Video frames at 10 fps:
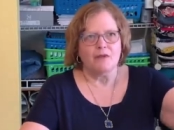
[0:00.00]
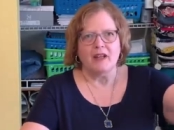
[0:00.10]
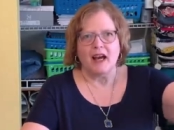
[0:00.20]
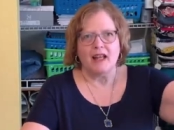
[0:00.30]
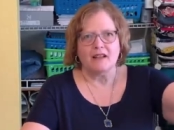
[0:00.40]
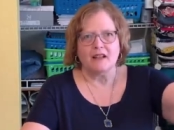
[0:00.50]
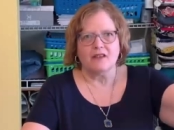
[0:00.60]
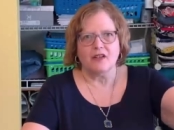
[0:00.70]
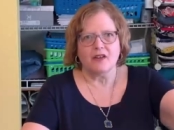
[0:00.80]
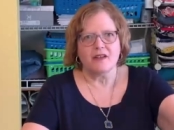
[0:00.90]
dot
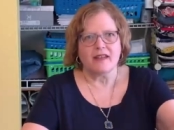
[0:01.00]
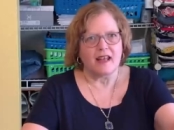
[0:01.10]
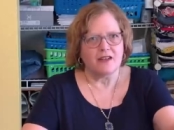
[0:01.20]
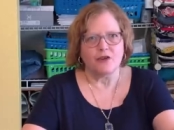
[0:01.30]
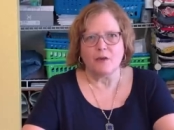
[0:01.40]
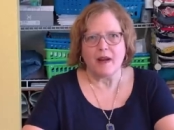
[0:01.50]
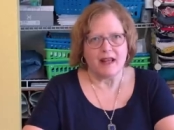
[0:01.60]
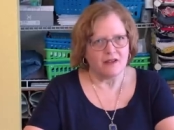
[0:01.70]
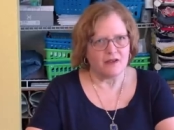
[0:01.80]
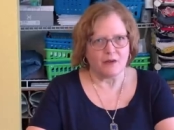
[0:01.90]
clearance at
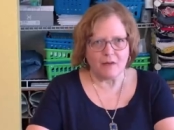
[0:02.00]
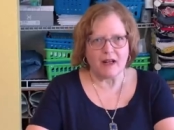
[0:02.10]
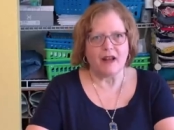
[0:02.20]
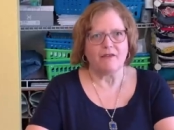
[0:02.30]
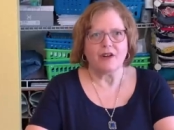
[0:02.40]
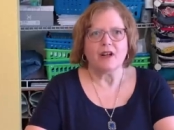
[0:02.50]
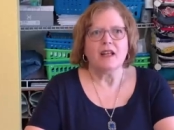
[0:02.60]
Joann's or whatever.